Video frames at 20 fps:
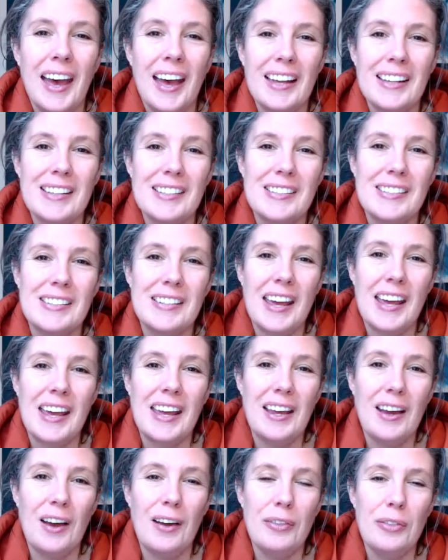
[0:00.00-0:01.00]
And
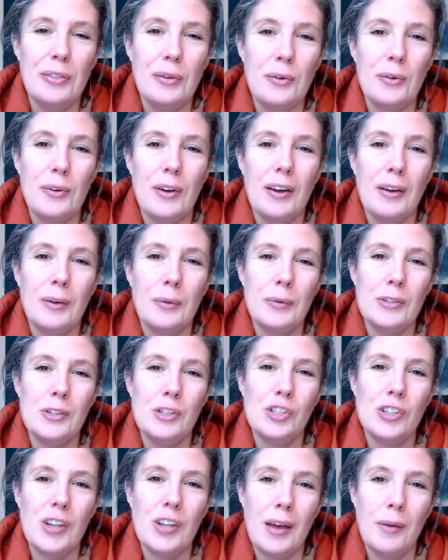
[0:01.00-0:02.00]
today I thought I would
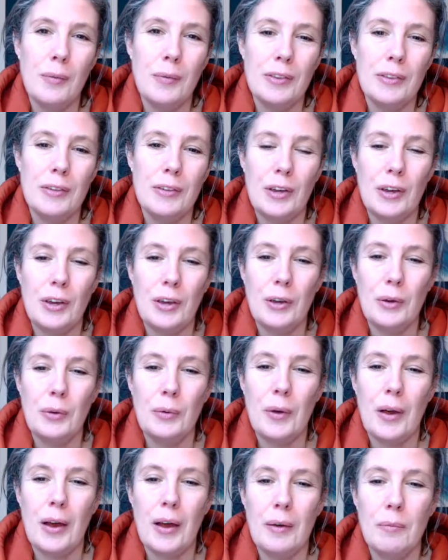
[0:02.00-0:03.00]
share with
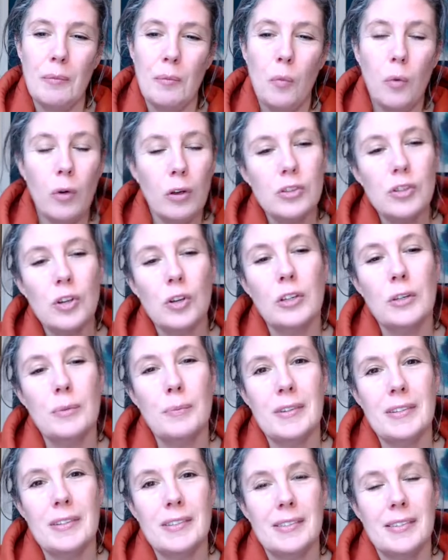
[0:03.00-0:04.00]
you what
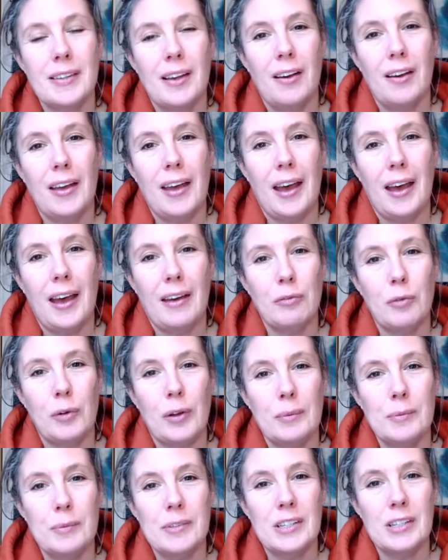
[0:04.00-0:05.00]
documents I have
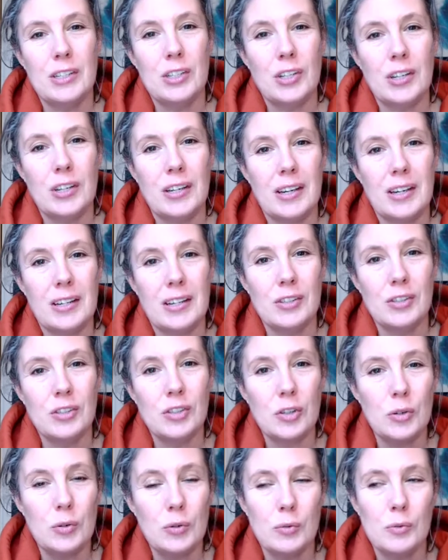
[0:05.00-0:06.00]
when I'm teaching in
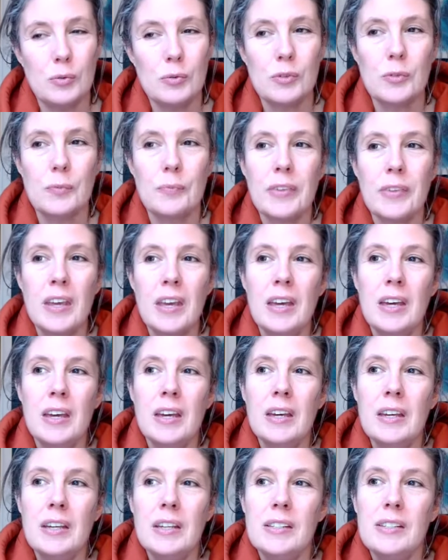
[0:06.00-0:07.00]
schools.
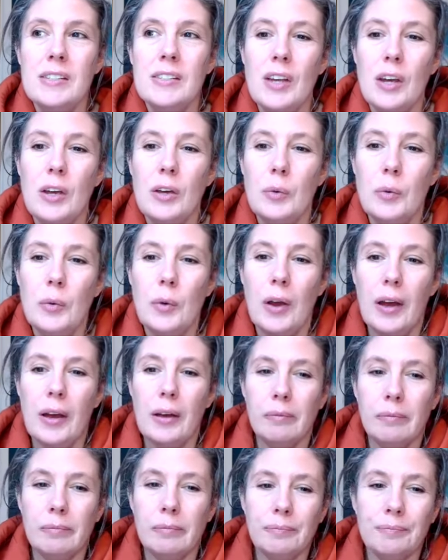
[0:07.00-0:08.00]

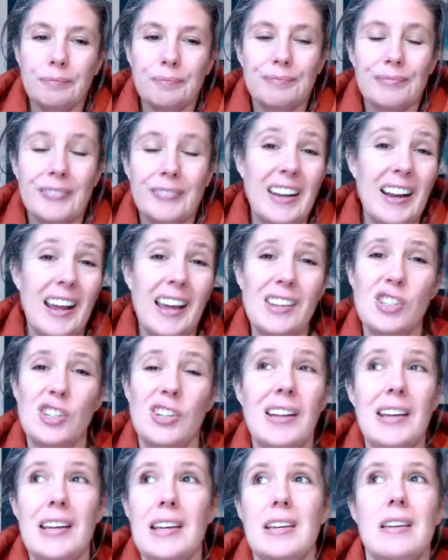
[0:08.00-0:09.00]
And
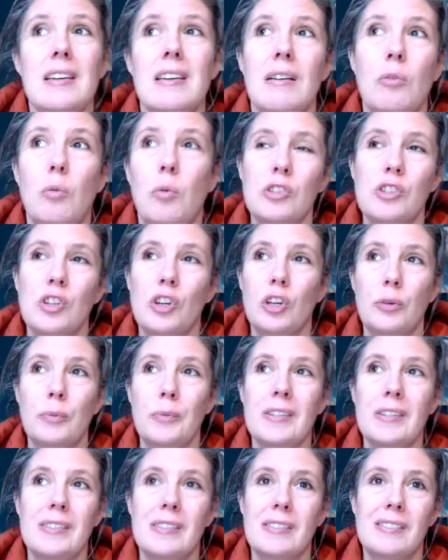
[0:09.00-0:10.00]
actually, what
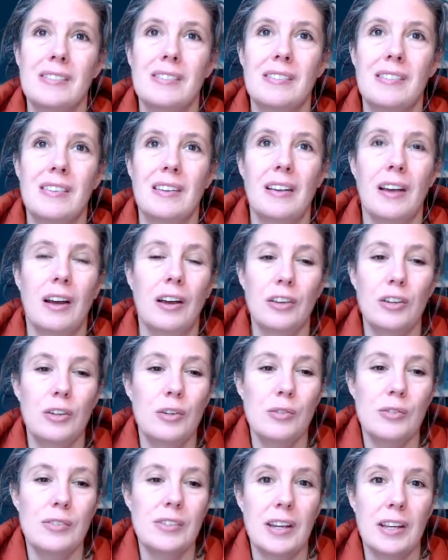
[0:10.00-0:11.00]
documents I
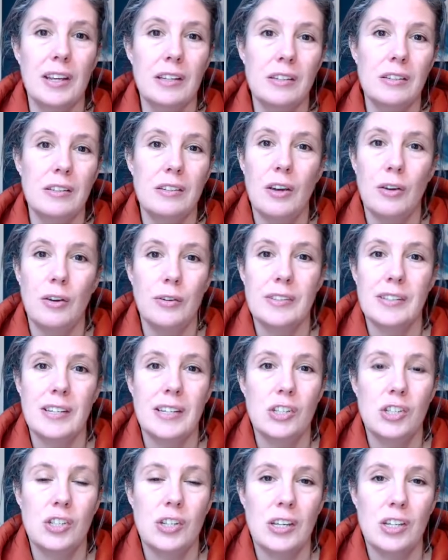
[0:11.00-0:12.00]
use in yoga
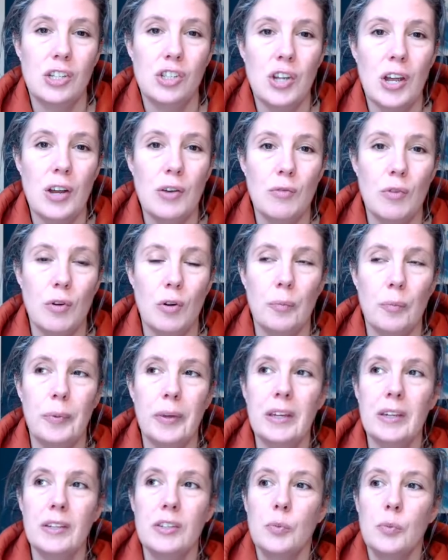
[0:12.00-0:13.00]
teaching in general,
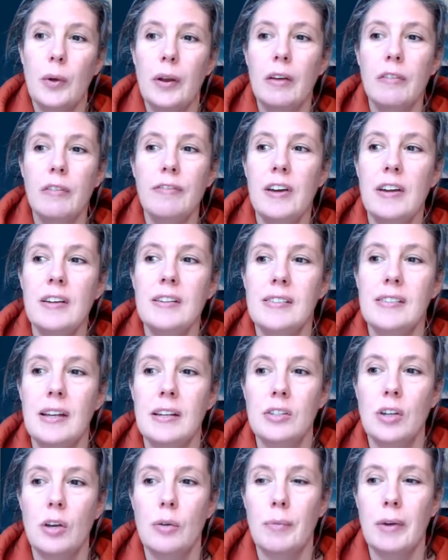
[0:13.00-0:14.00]
because when I first
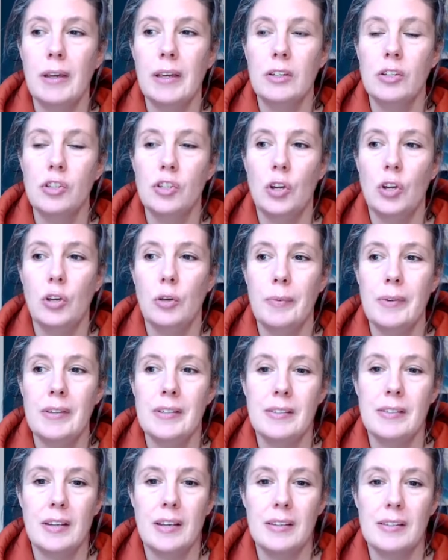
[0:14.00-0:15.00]
set up my kids yoga
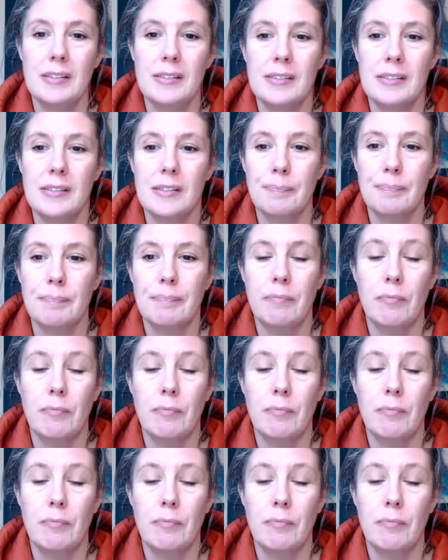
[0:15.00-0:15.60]
business,